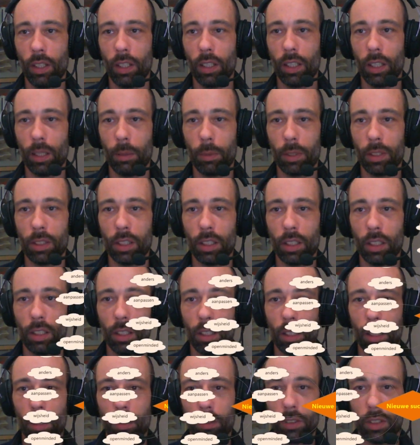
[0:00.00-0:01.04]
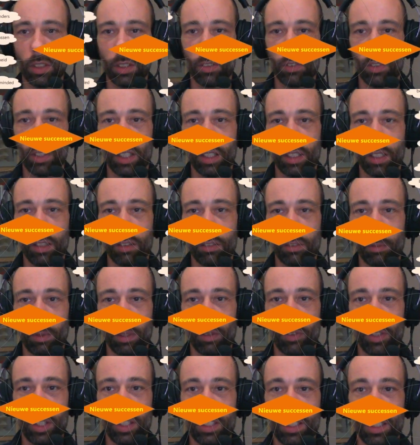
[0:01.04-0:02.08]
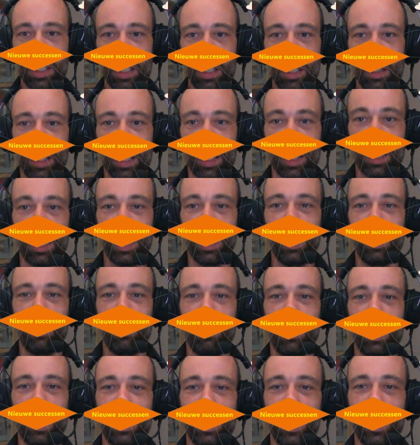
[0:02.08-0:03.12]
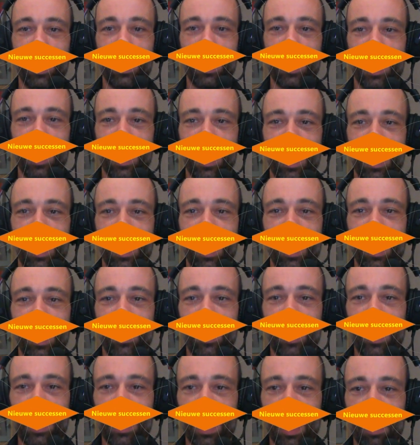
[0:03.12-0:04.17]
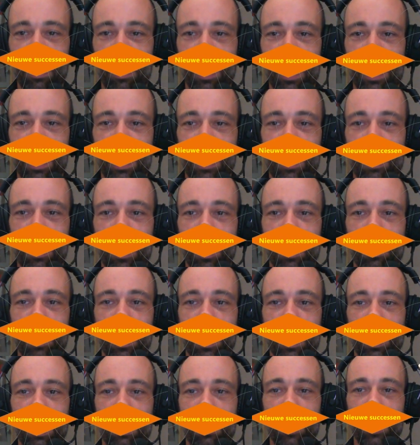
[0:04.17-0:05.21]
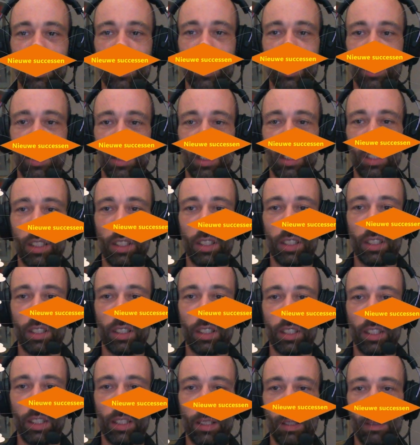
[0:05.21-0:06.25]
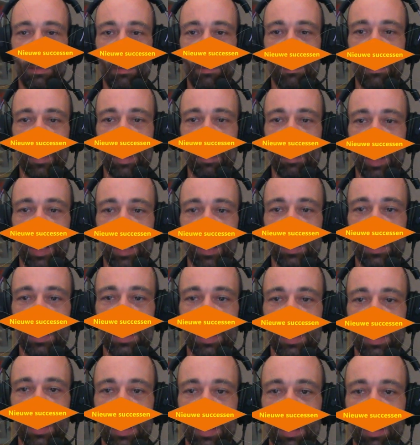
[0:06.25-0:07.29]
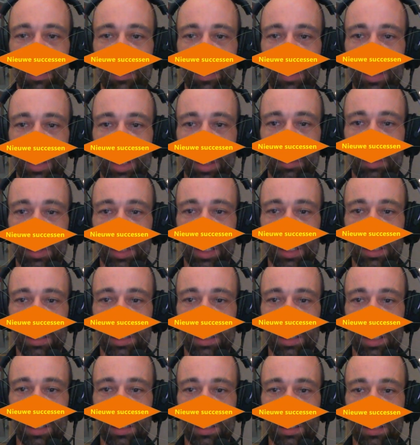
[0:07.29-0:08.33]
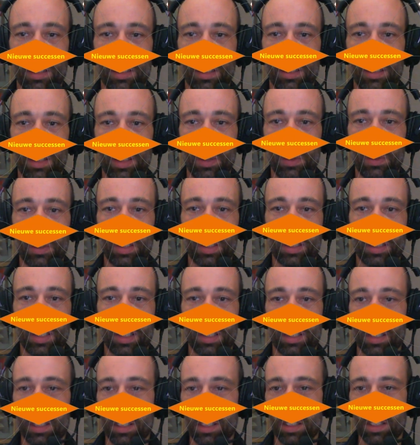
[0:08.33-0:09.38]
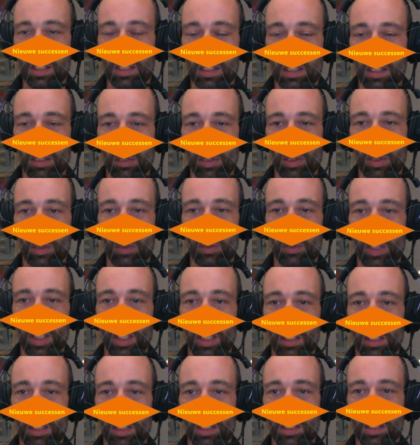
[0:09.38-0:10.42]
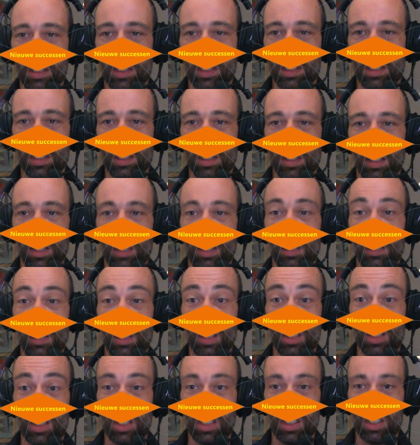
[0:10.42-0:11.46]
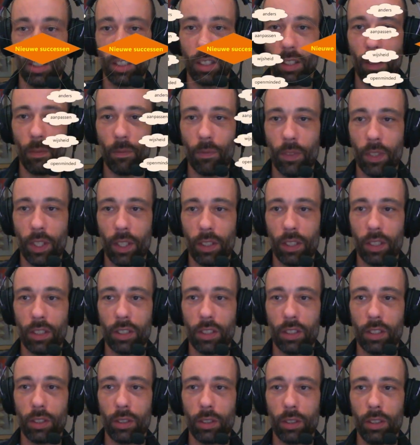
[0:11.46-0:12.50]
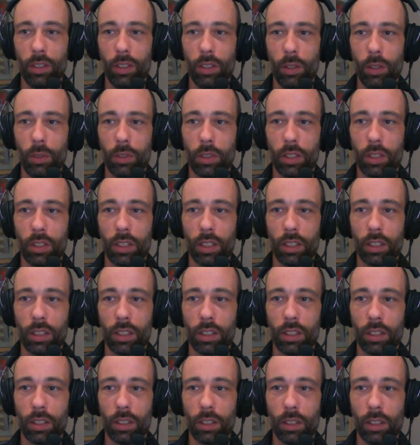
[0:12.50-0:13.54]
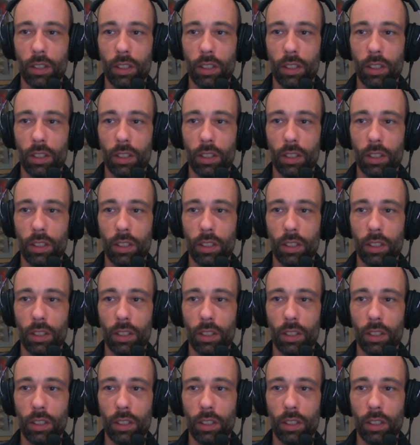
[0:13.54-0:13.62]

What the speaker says: an image here. I'll just drag it over my face here, like a big nose. This image will be eventually about a different subject, not new successes. If you're reading this Dutch, then this is new successes.